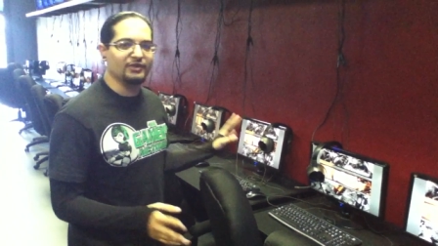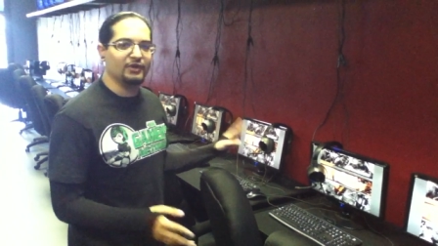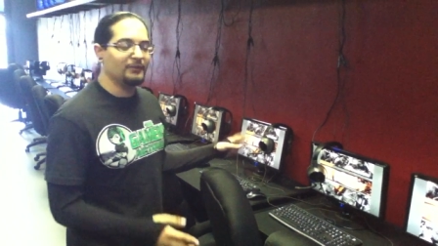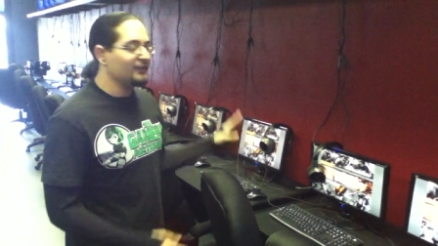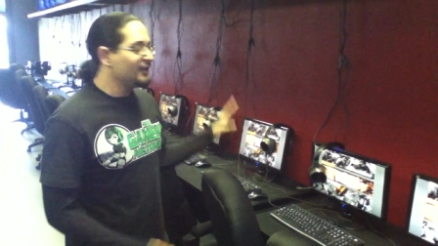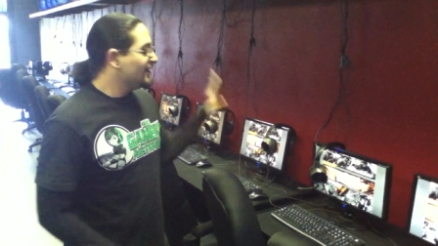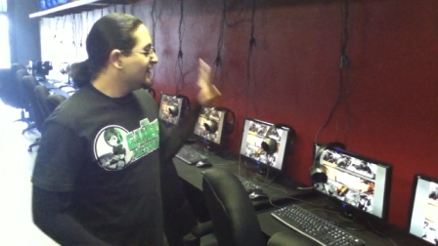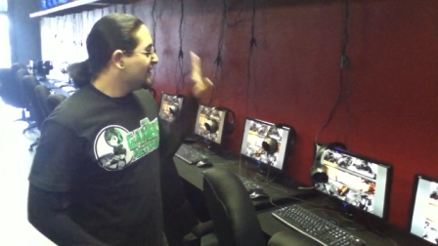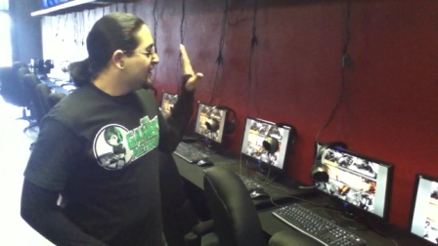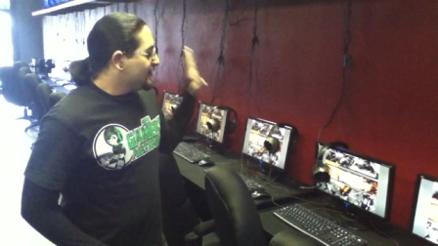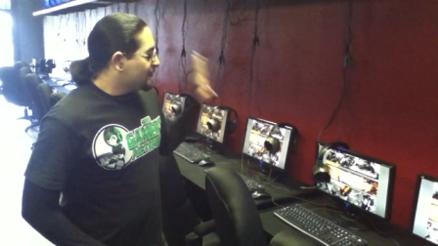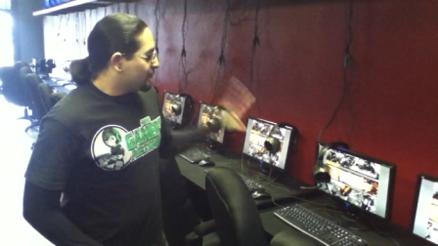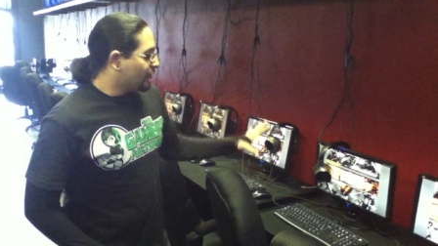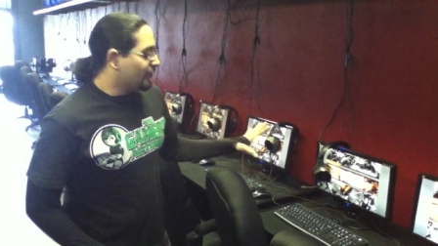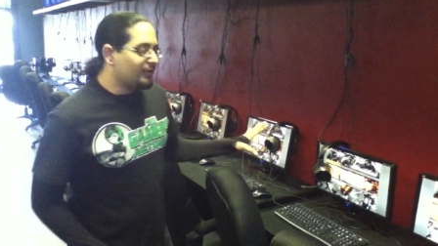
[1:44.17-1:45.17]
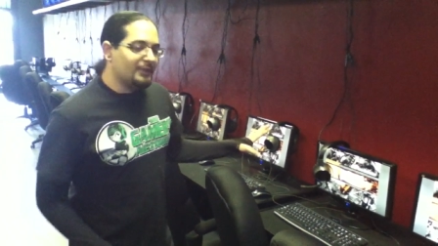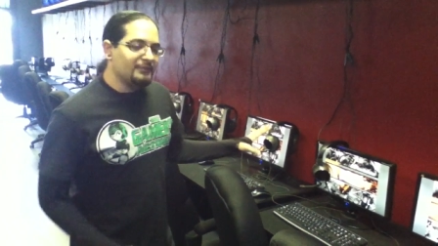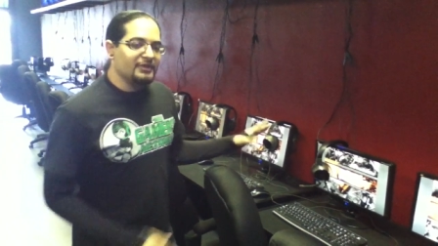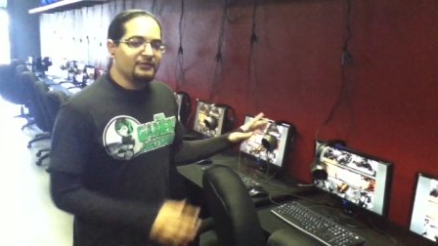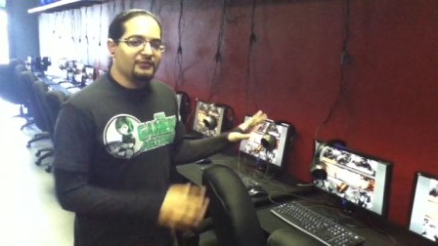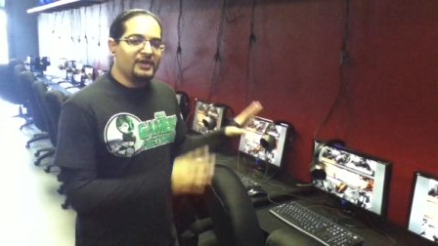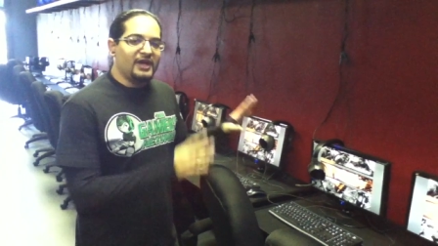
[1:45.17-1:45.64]
Nope
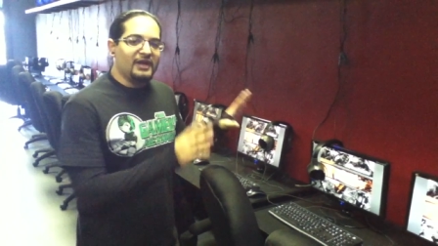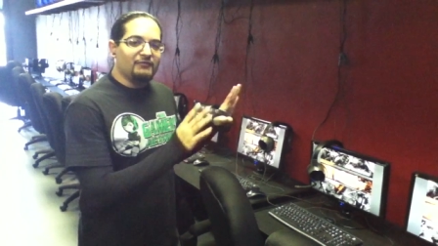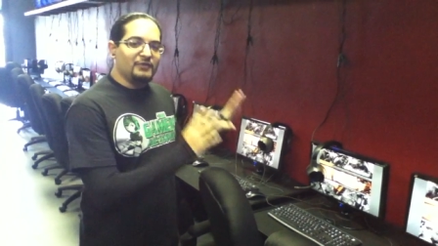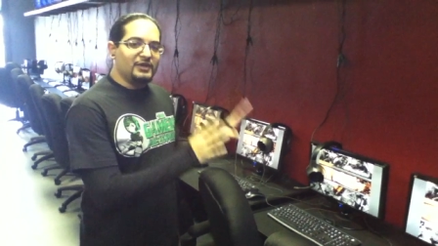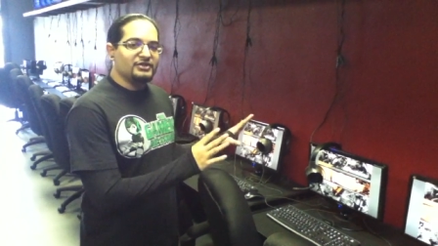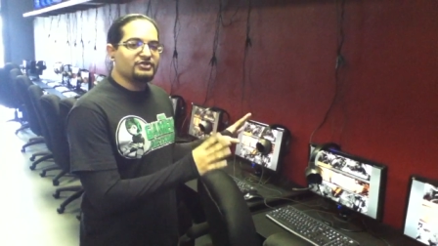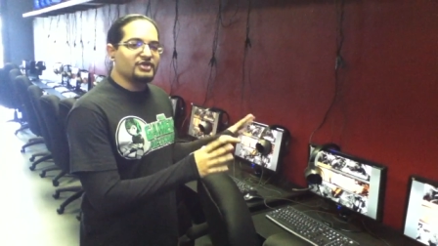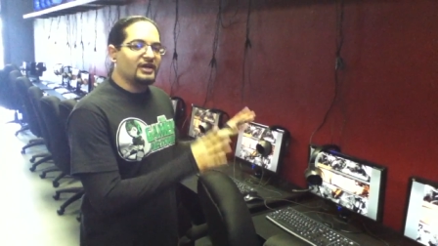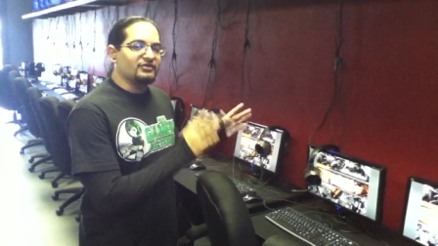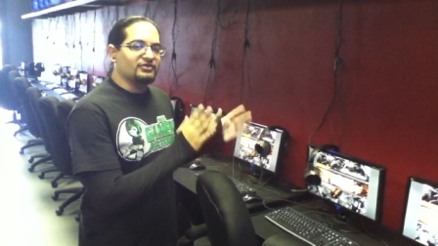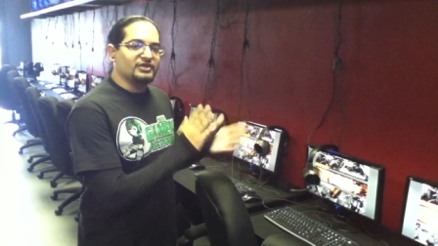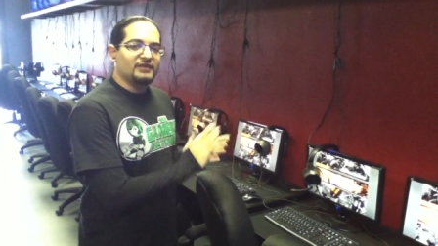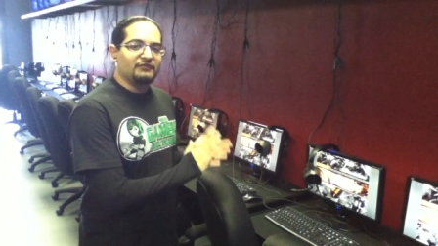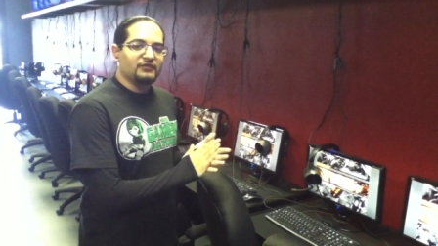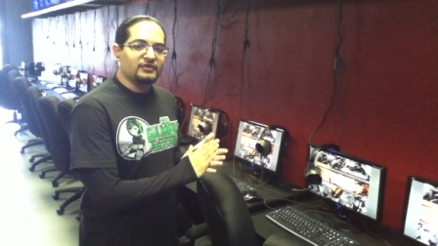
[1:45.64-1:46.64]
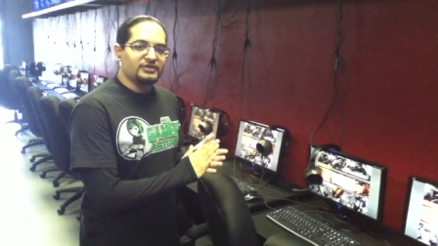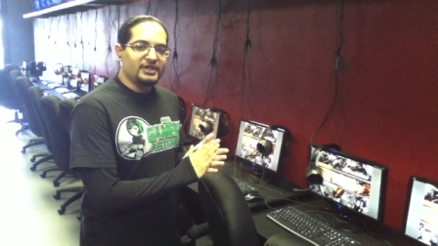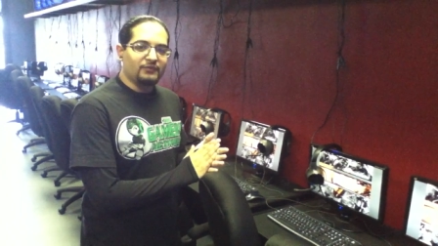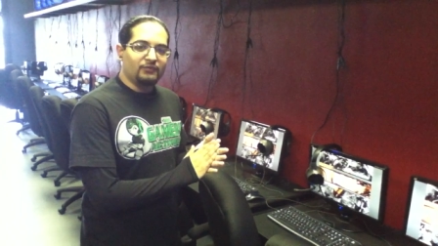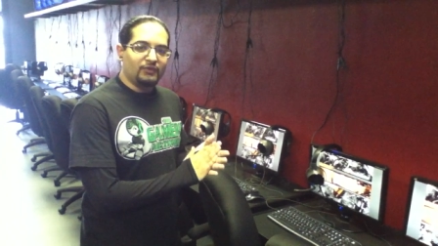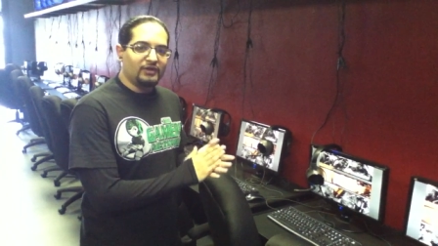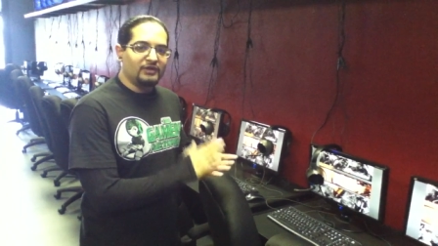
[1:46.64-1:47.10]
programmed in. We have major titles, Left 4
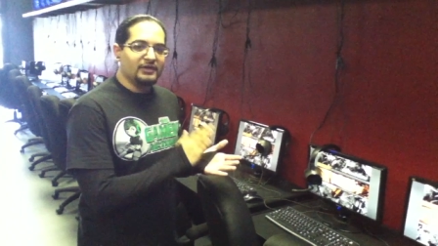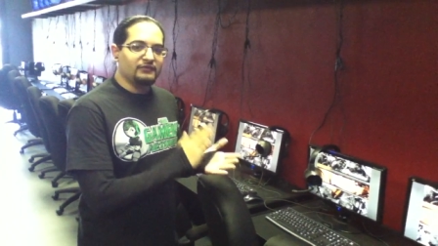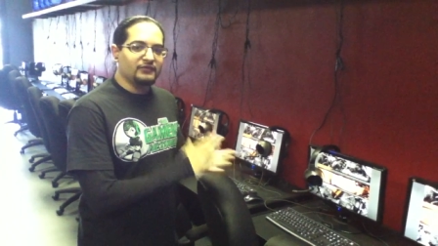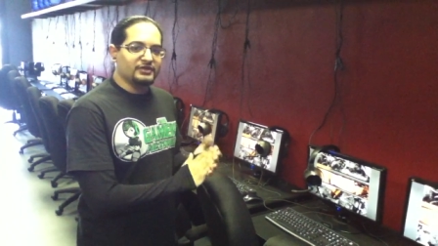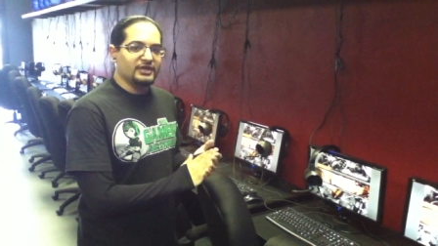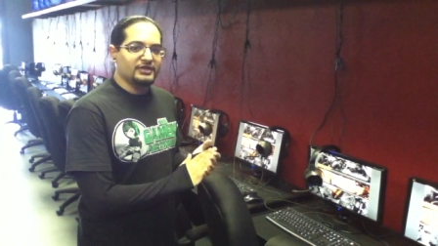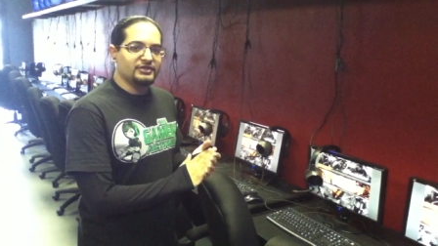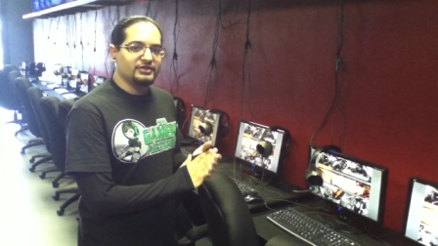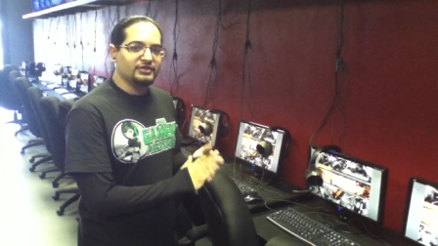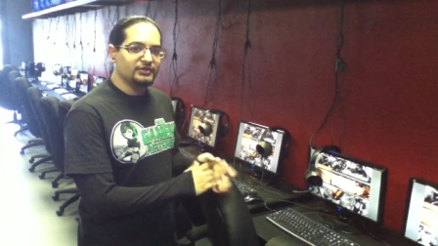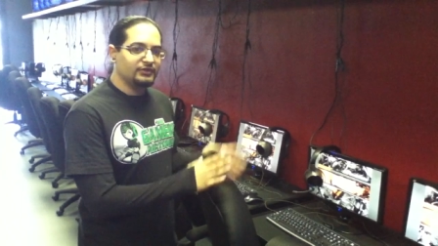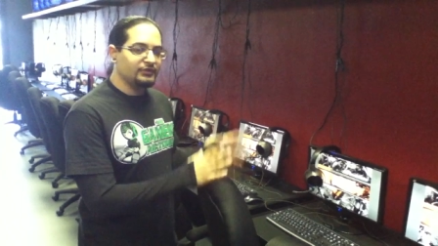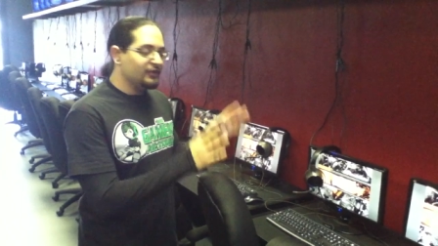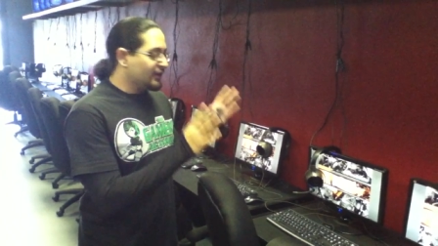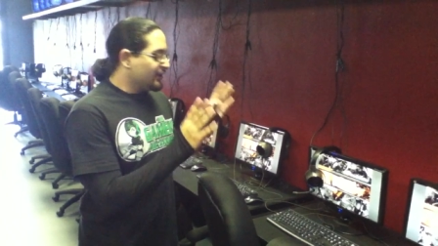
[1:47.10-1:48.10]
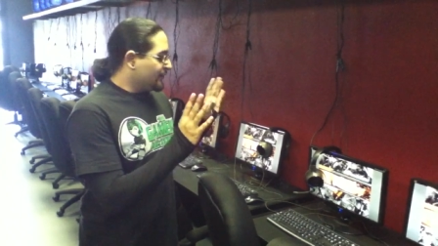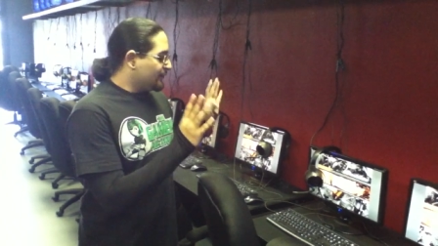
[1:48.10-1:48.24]
Dead 1, Left 4 Dead 2,